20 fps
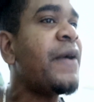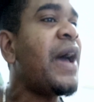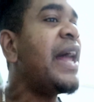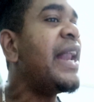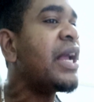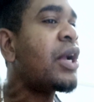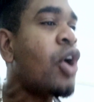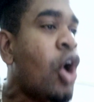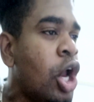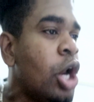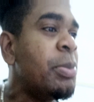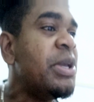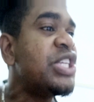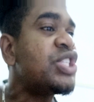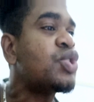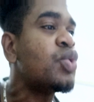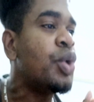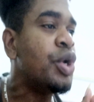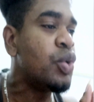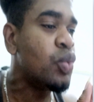an economy
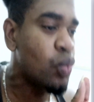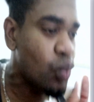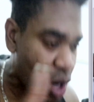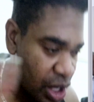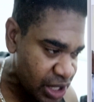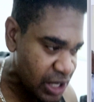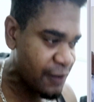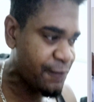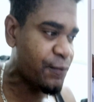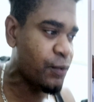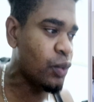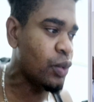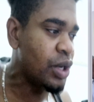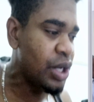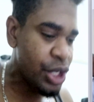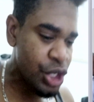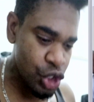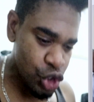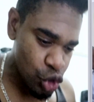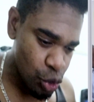is doing wonderful.